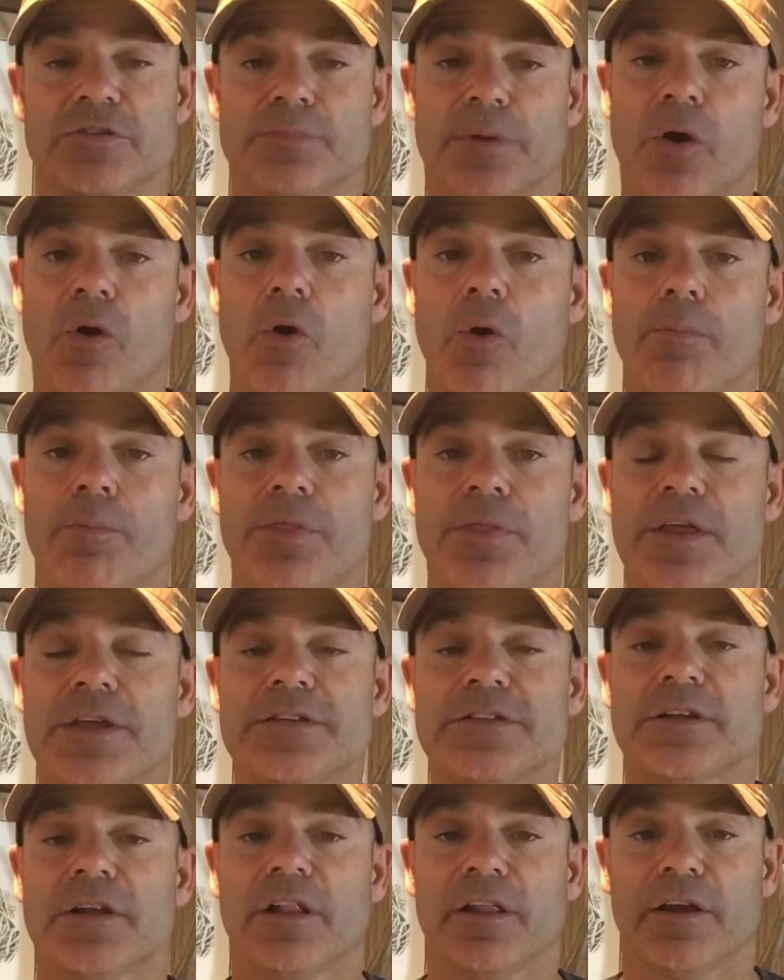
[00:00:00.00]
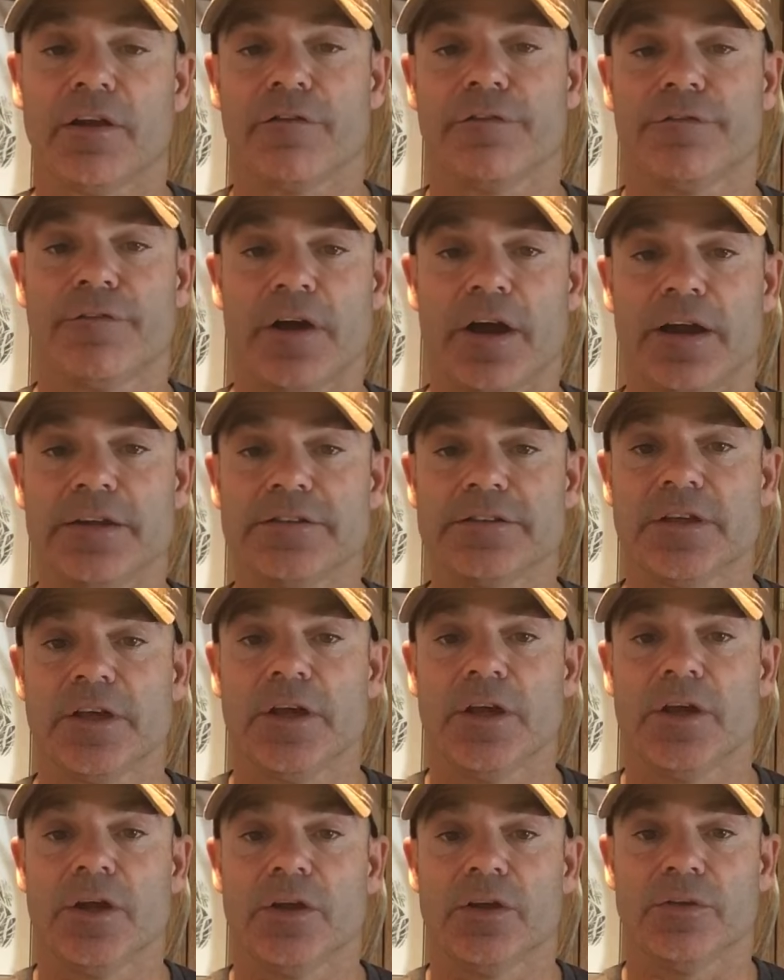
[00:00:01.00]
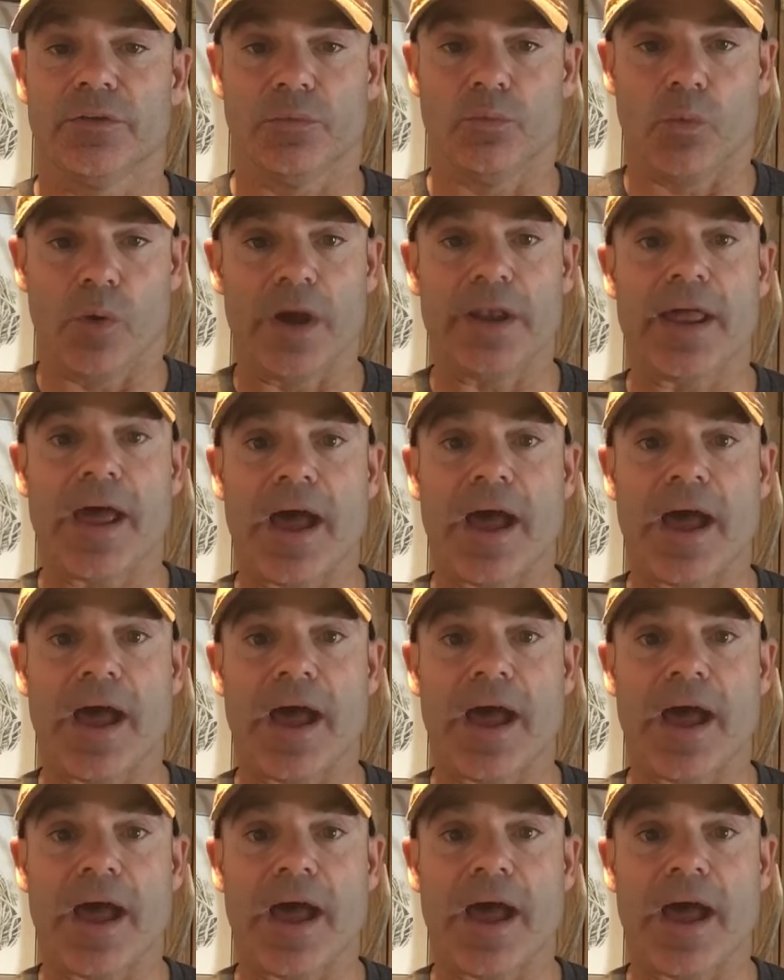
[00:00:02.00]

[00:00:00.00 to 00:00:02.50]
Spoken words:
But I hope this clarifies what